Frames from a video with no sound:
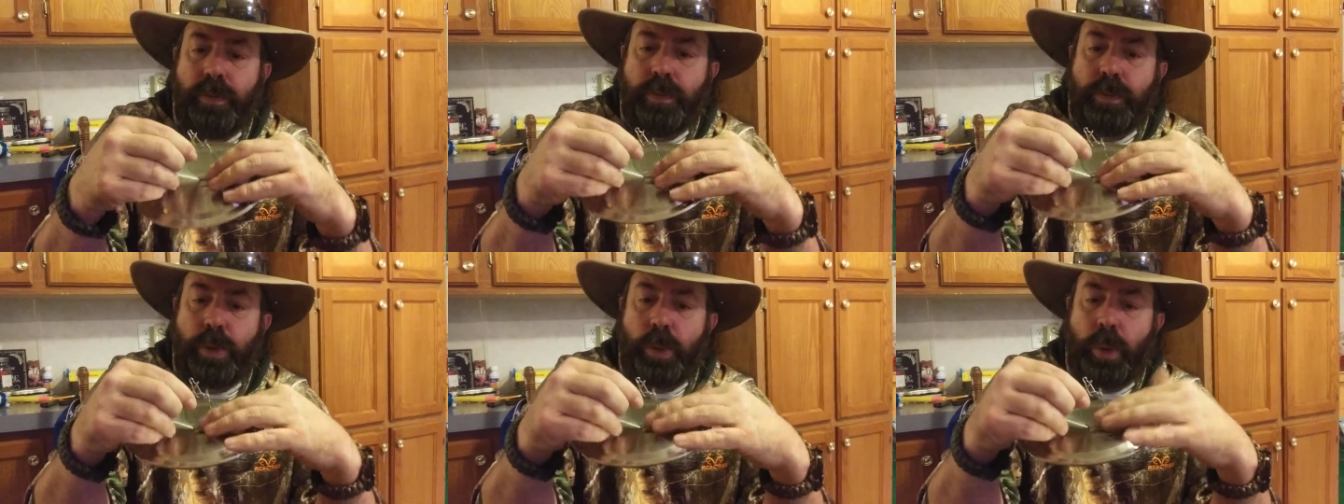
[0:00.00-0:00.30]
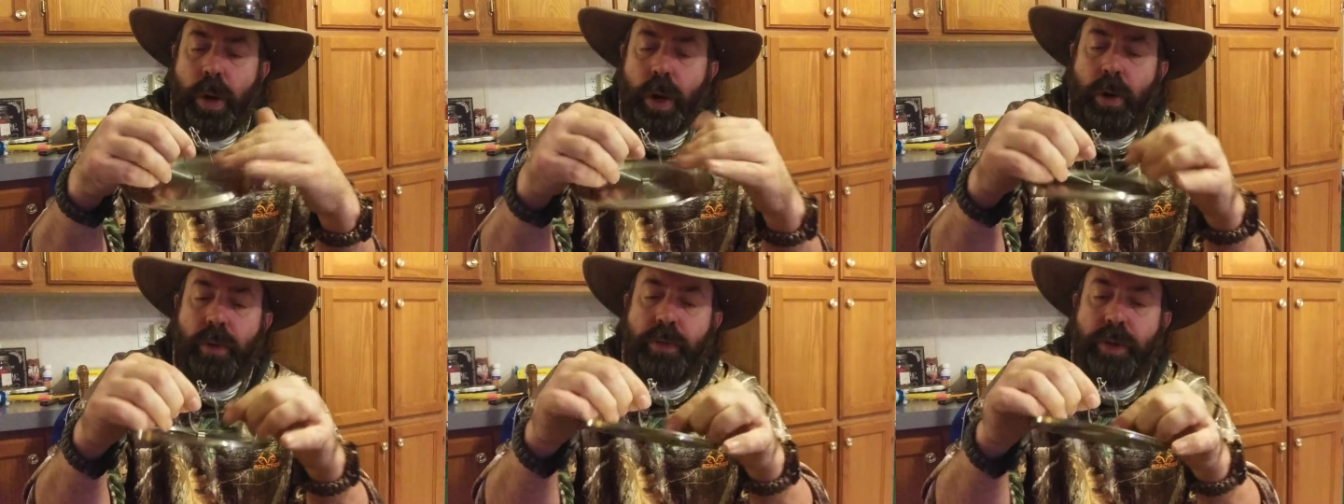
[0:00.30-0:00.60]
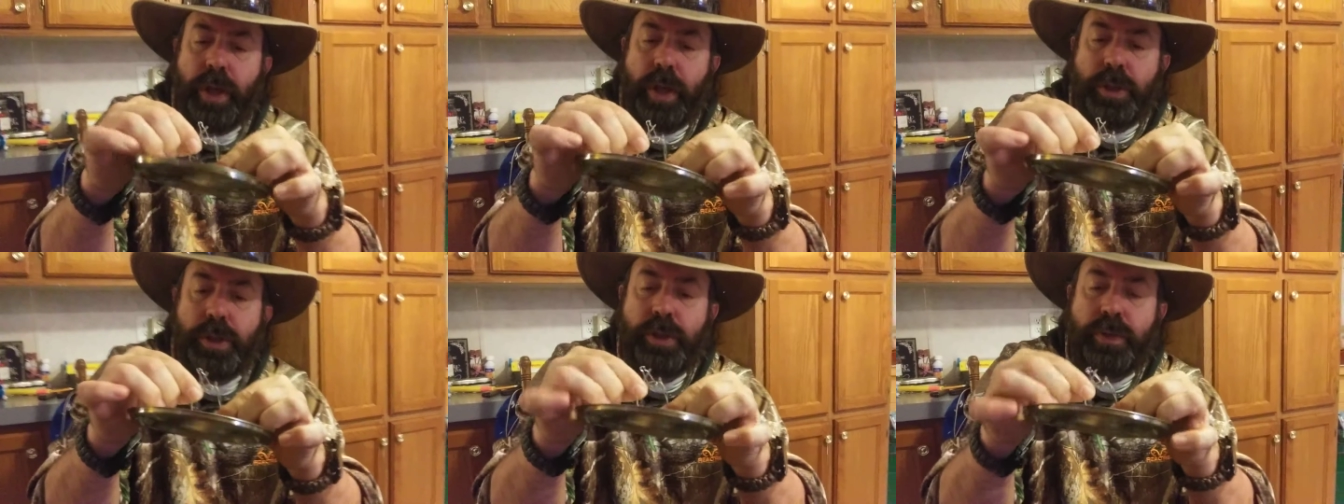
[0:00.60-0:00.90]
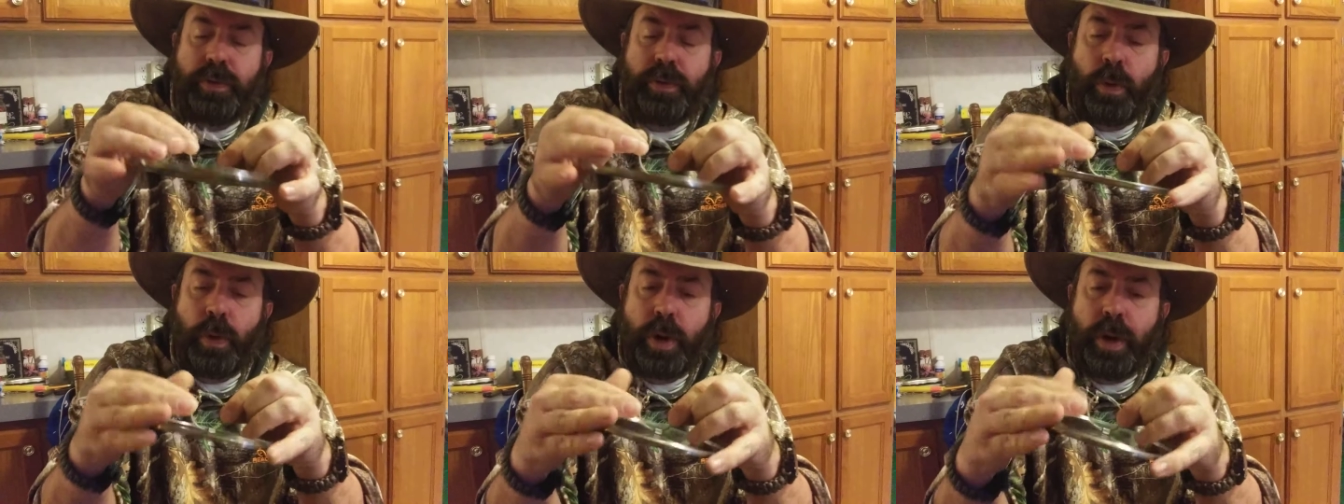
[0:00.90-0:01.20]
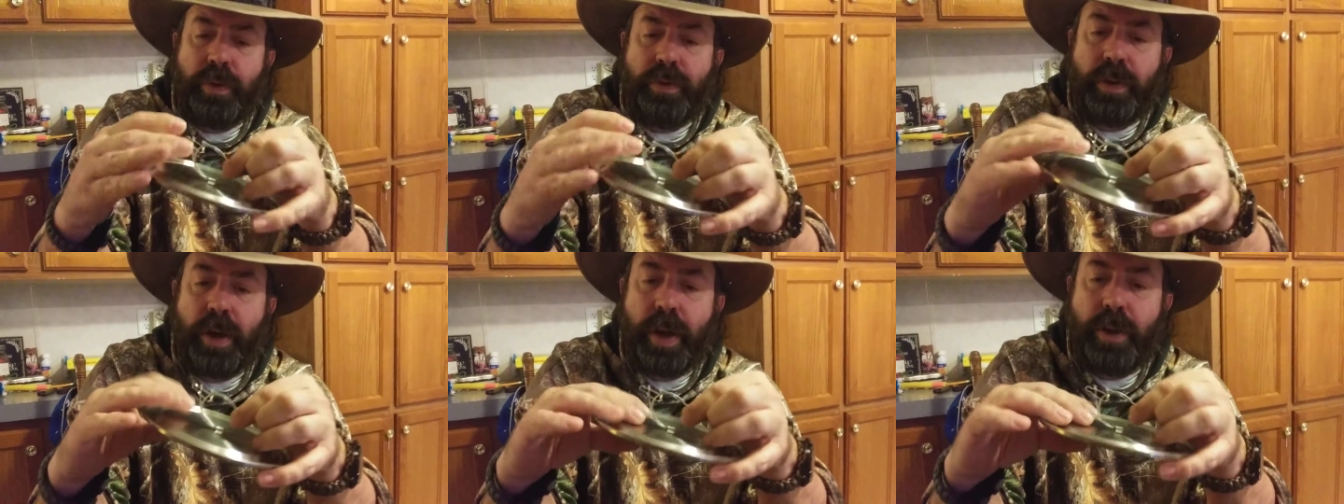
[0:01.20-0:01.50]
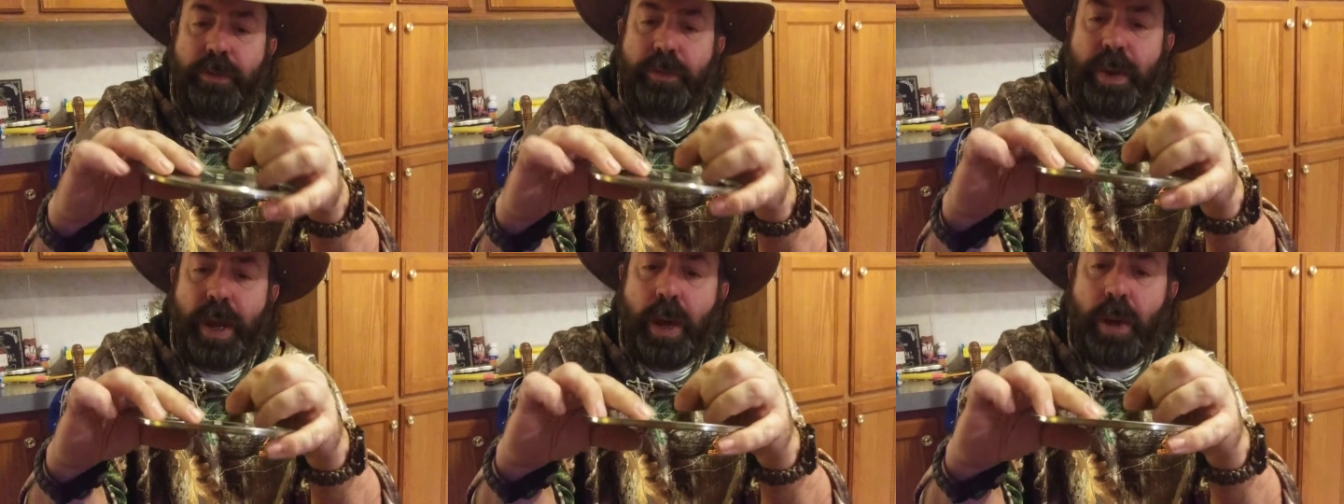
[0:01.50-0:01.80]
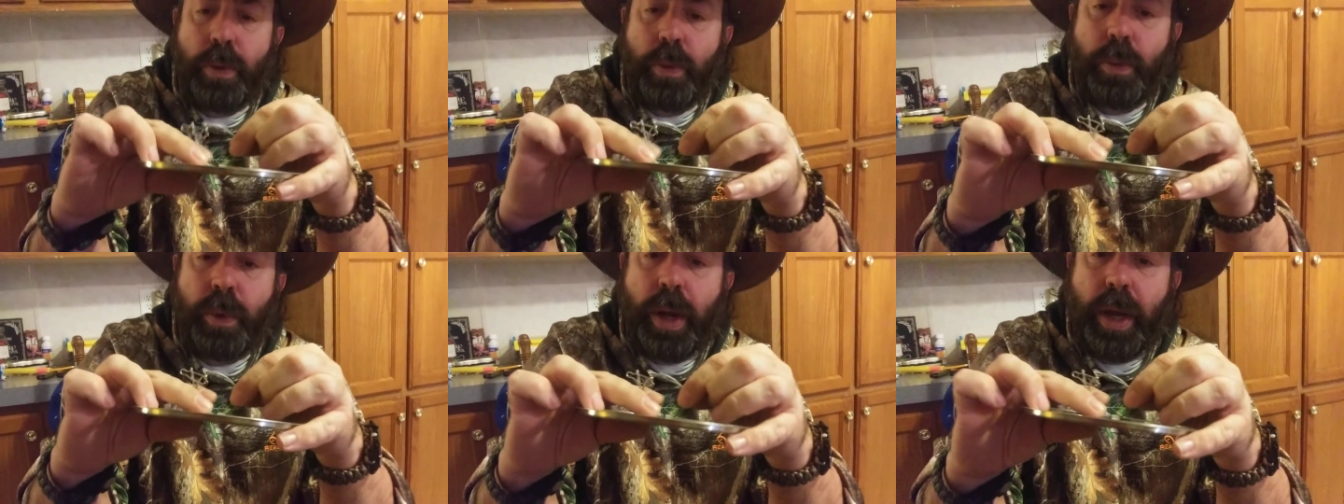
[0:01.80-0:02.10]
12 inch 45
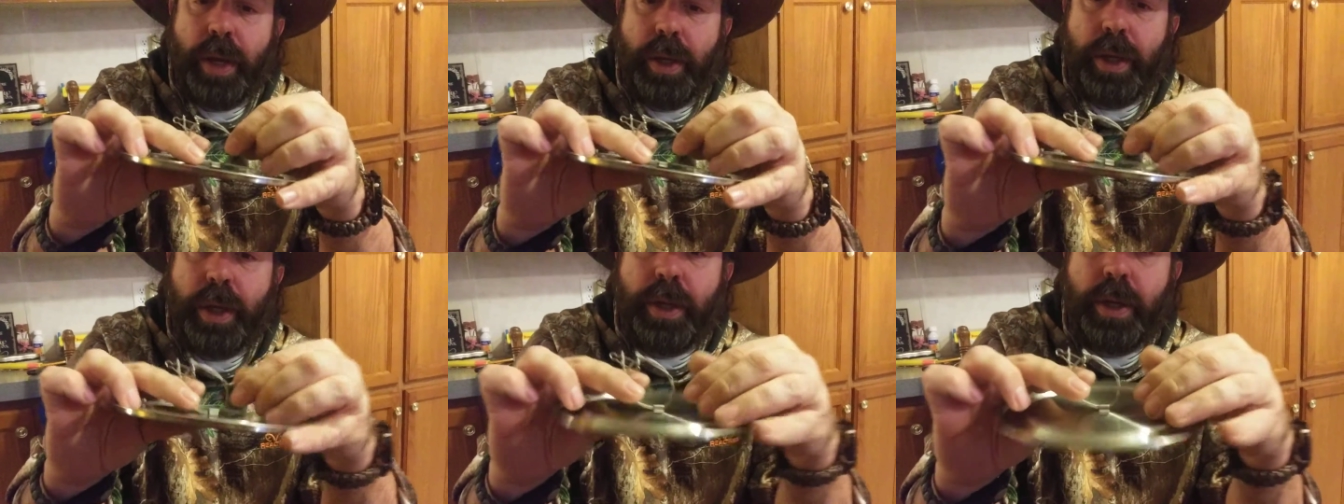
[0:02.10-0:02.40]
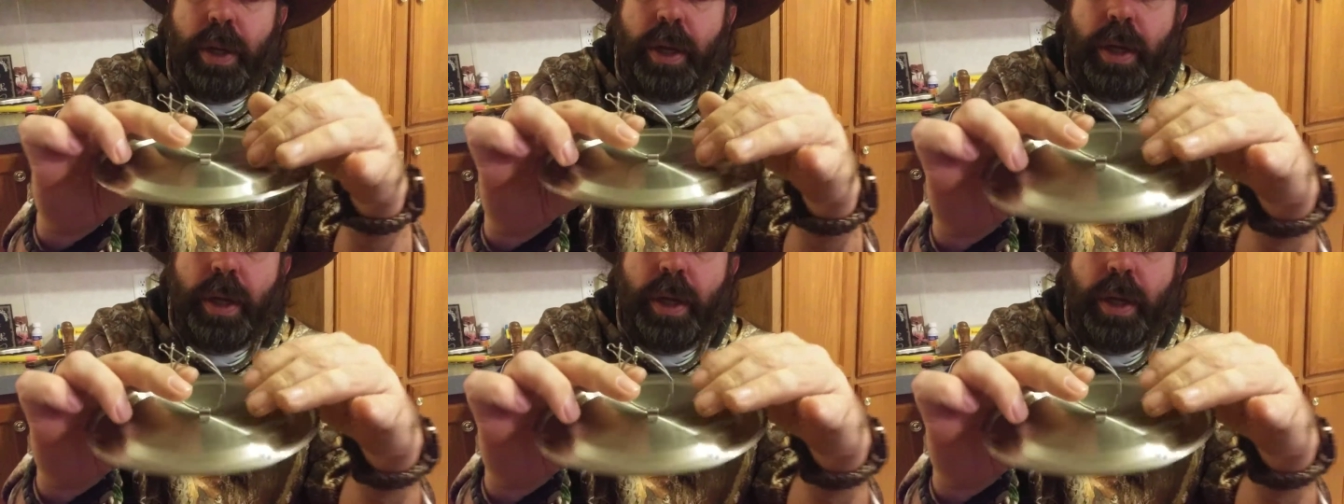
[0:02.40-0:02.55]
pound rated